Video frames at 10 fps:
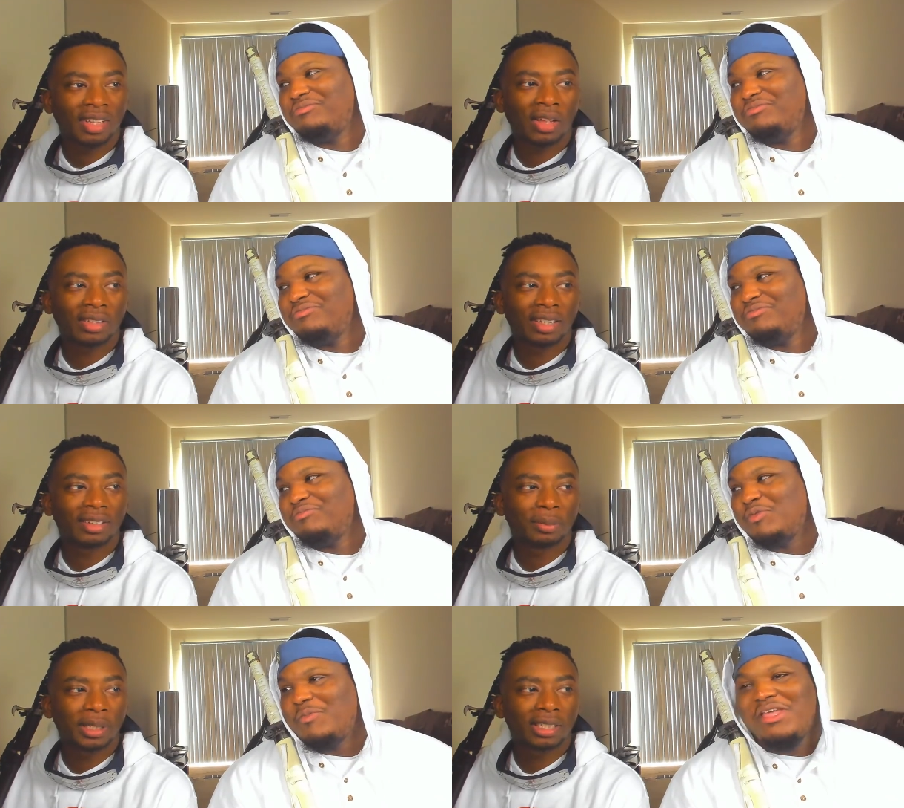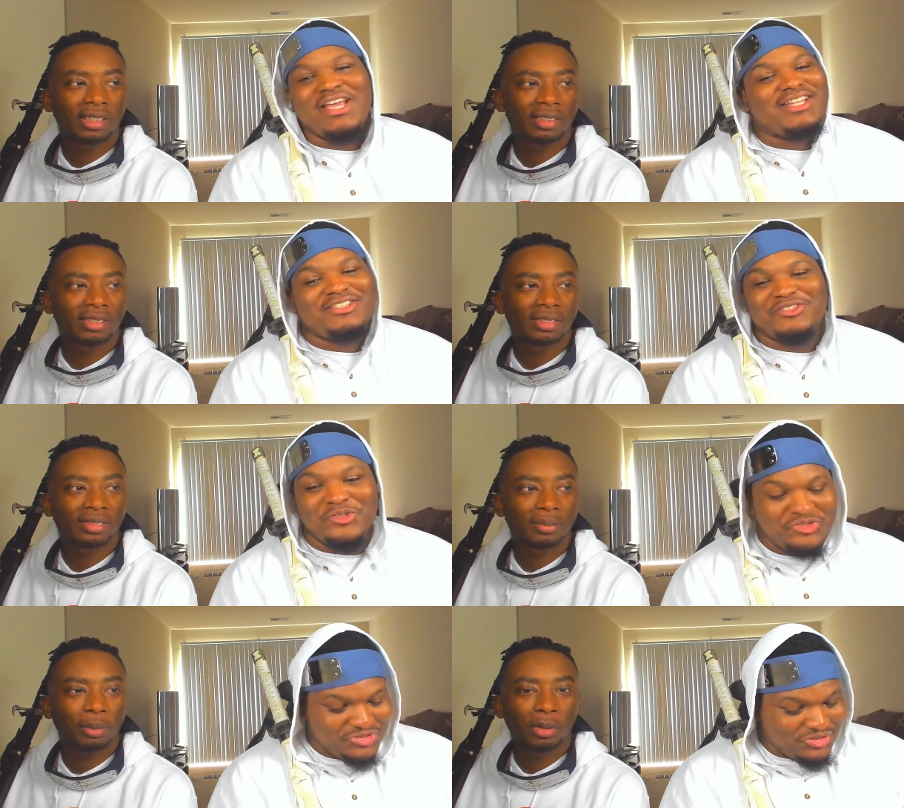Speaker 1: Oh yeah, the man got the
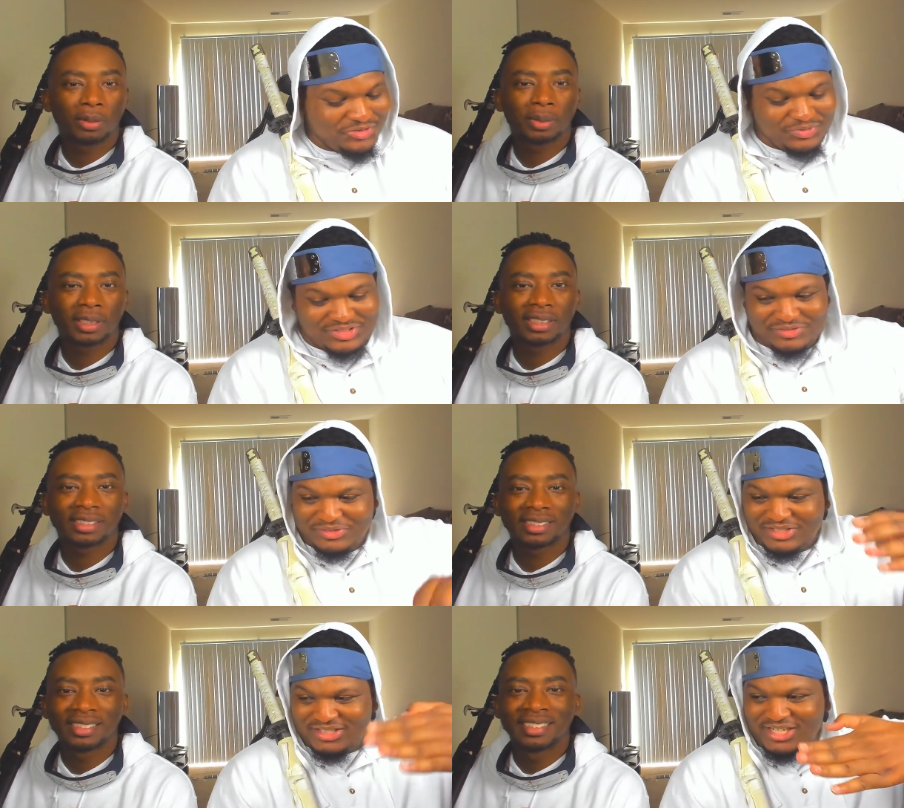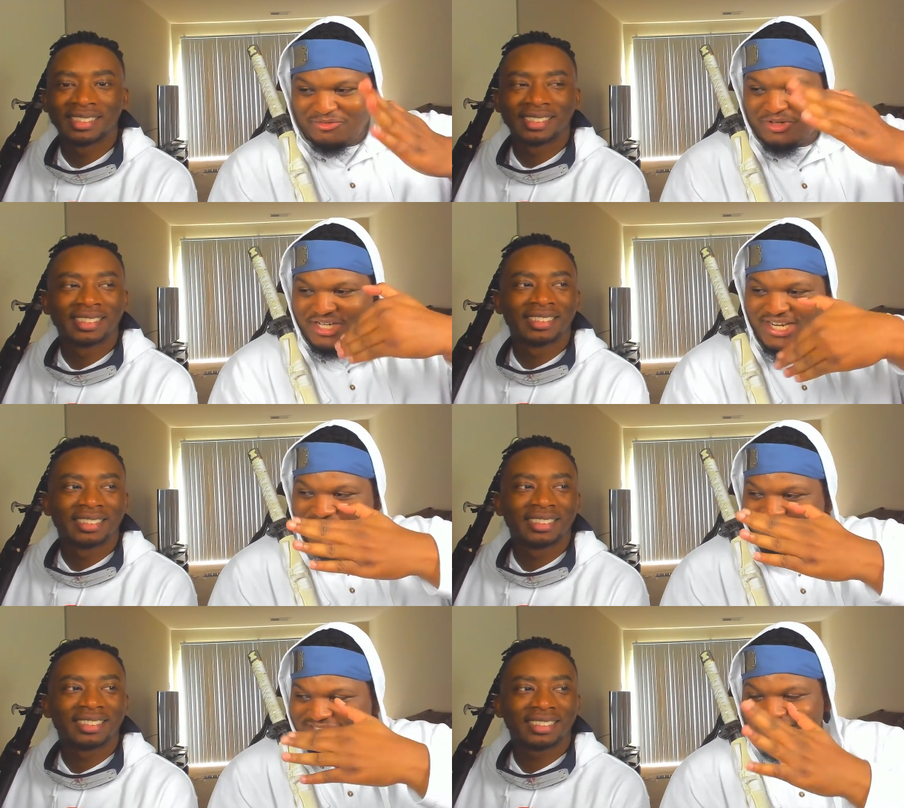two swords with the, with the, like rugged
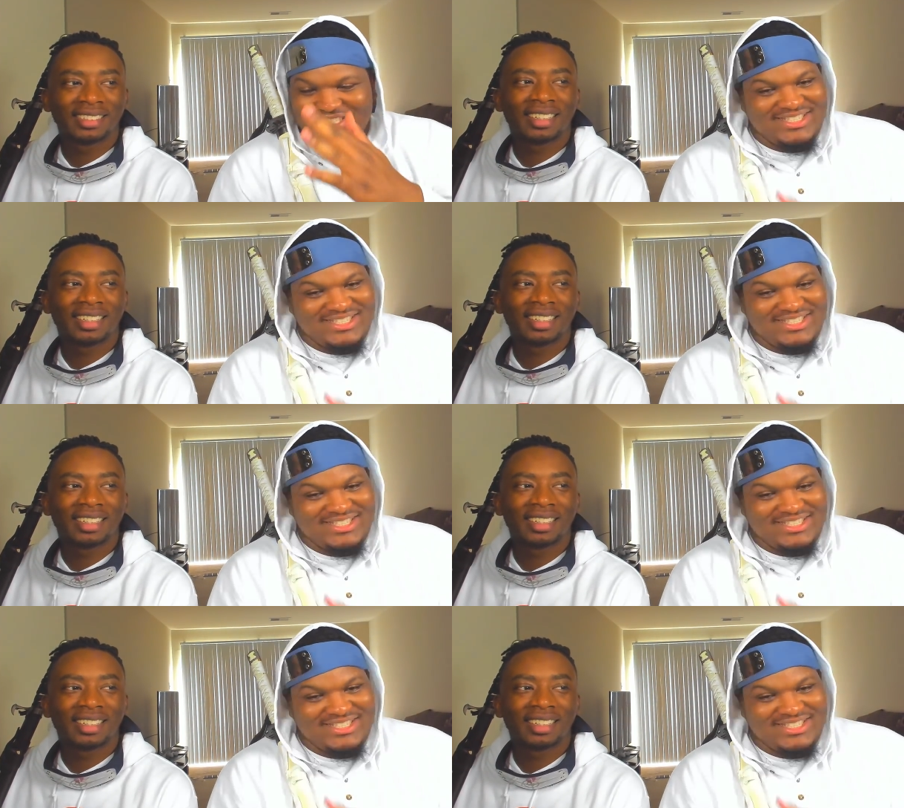edges.